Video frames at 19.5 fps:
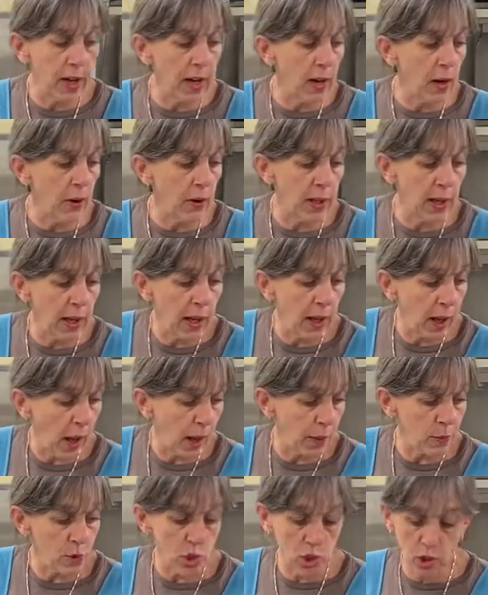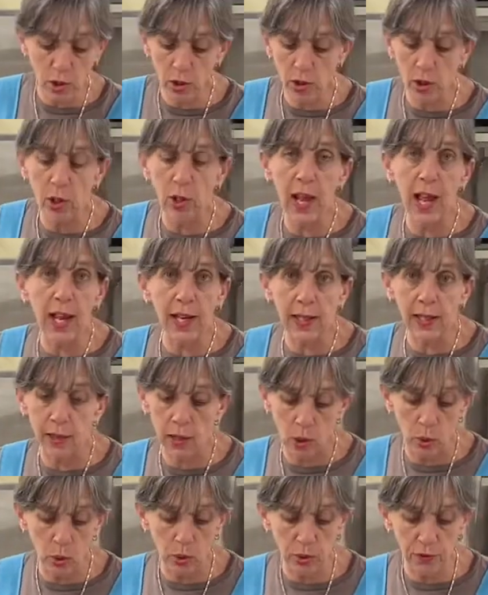area, I'm sure any
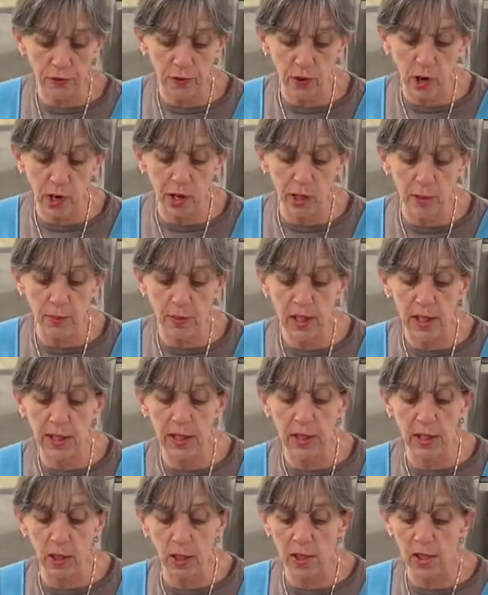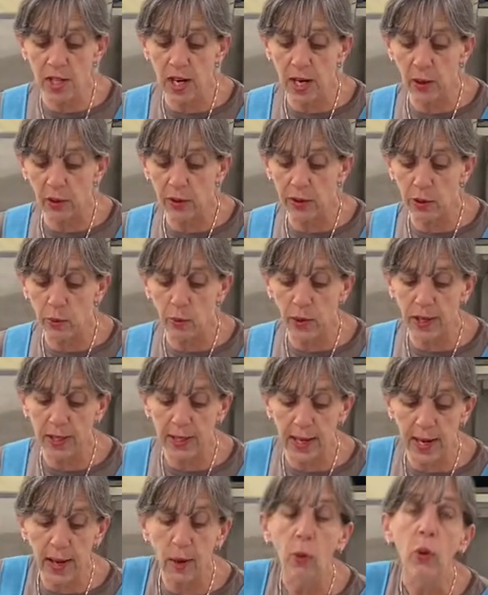local farm in Ontario right
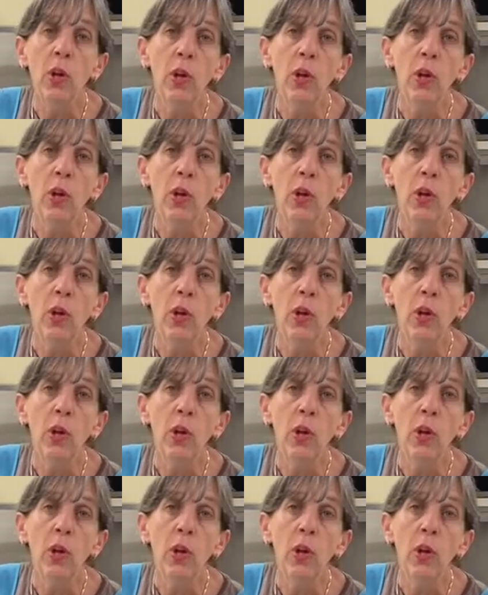now